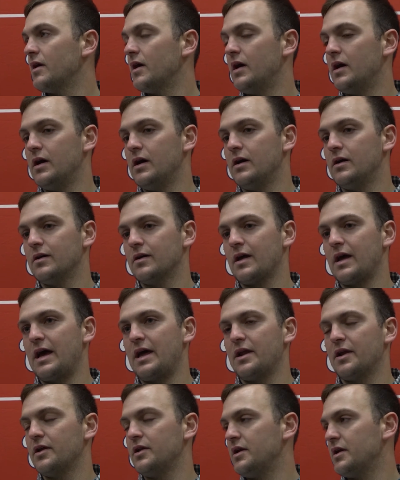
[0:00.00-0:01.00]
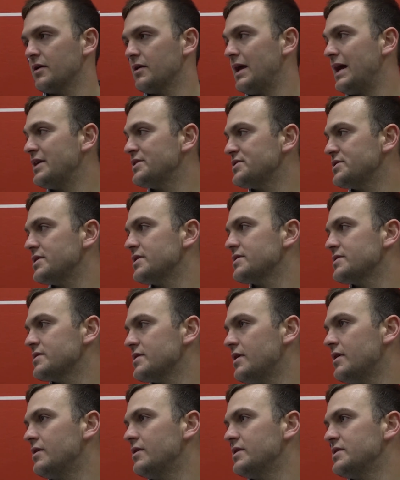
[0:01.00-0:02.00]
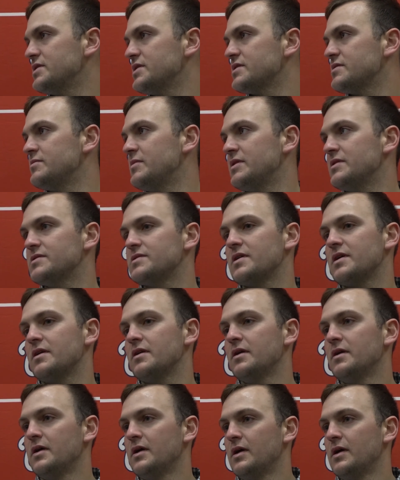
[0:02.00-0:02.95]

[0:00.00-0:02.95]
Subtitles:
I had a good year last year, so it just means that